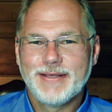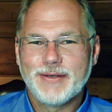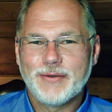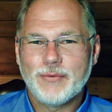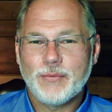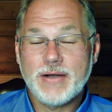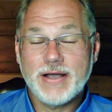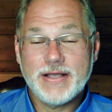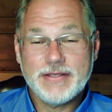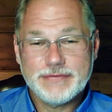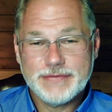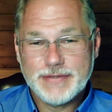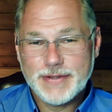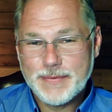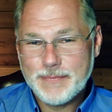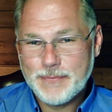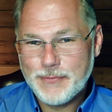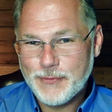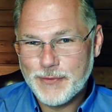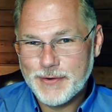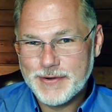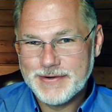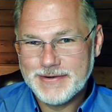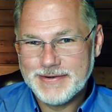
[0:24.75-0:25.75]
Why is that
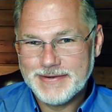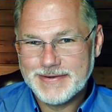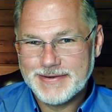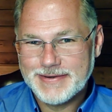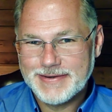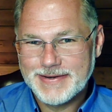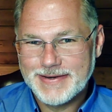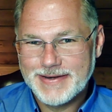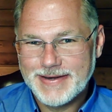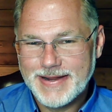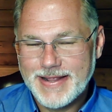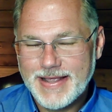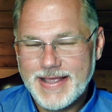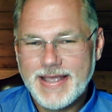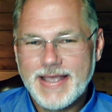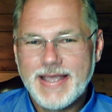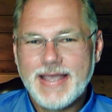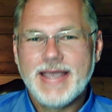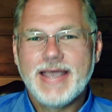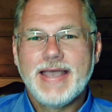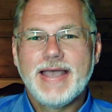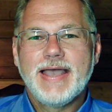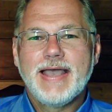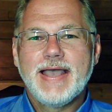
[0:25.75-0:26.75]
important?
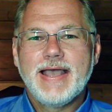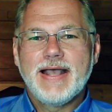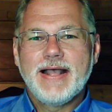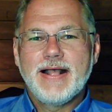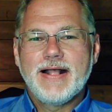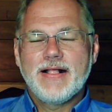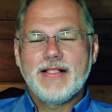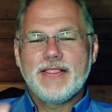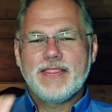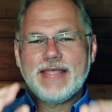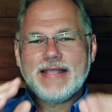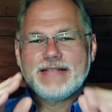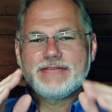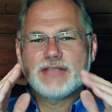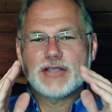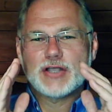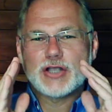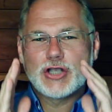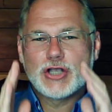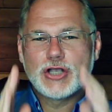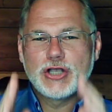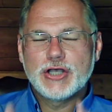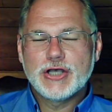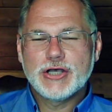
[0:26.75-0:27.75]
That's a
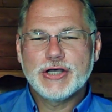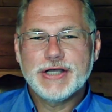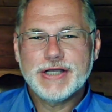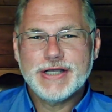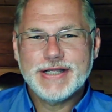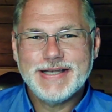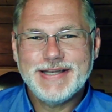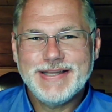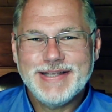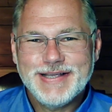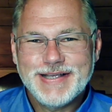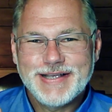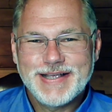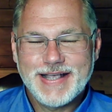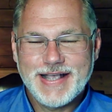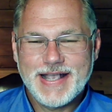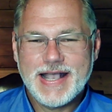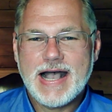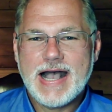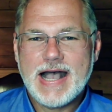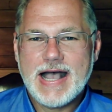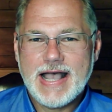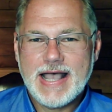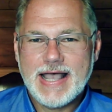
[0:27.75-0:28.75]
good
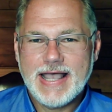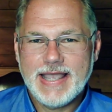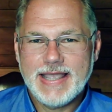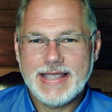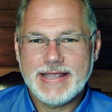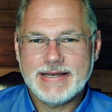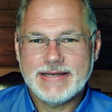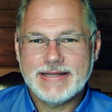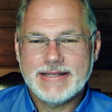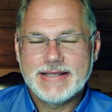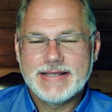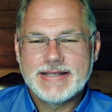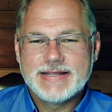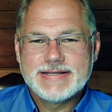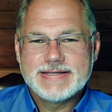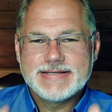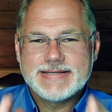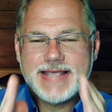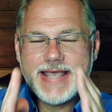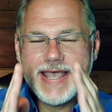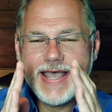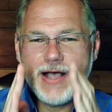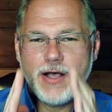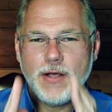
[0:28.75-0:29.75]
guide
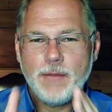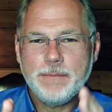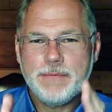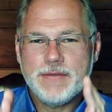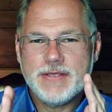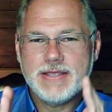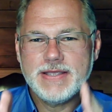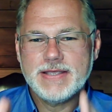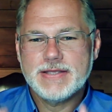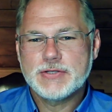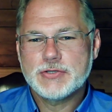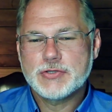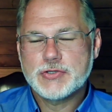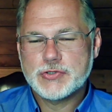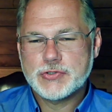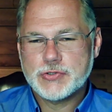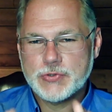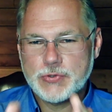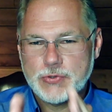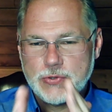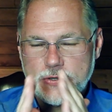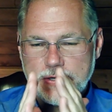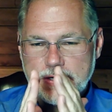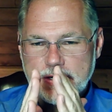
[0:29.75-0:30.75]
to helping
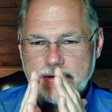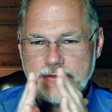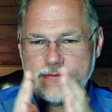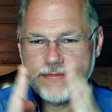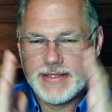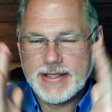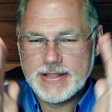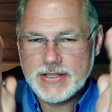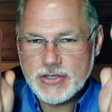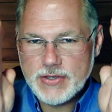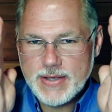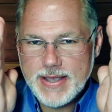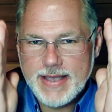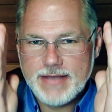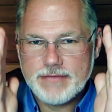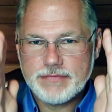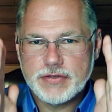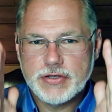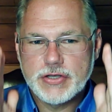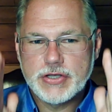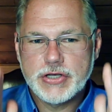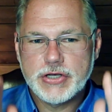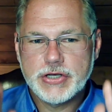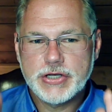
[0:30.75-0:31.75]
ensure that you
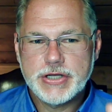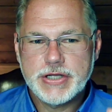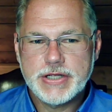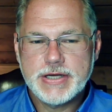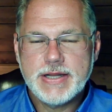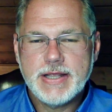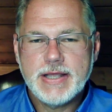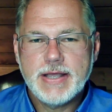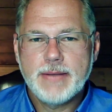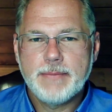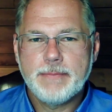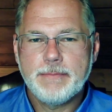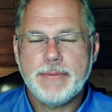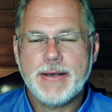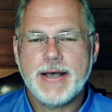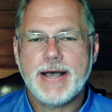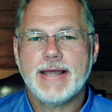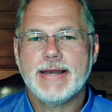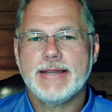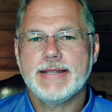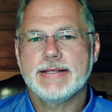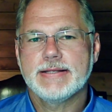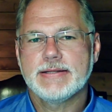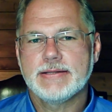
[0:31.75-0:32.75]
have good
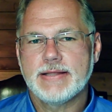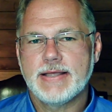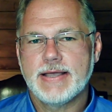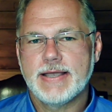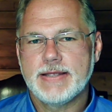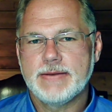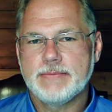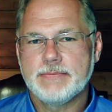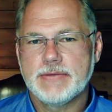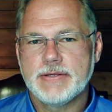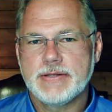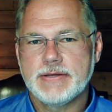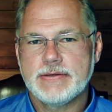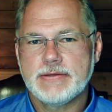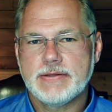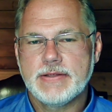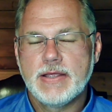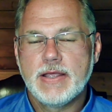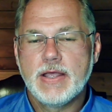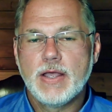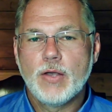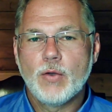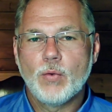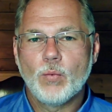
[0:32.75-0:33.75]
body alignment
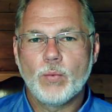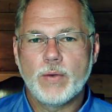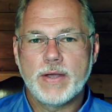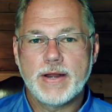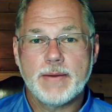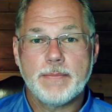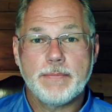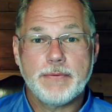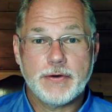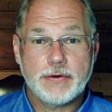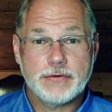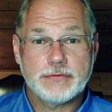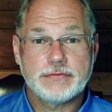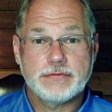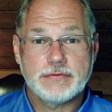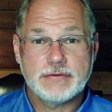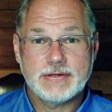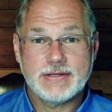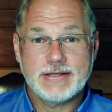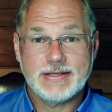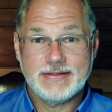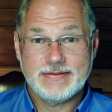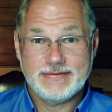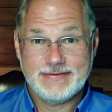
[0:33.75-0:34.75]
when a
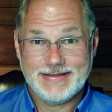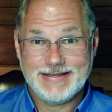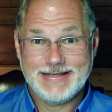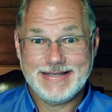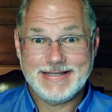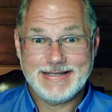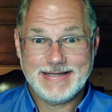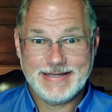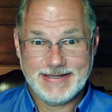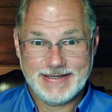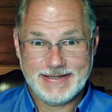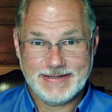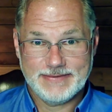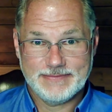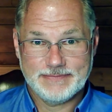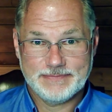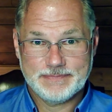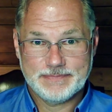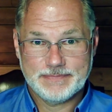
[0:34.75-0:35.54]
person is eating.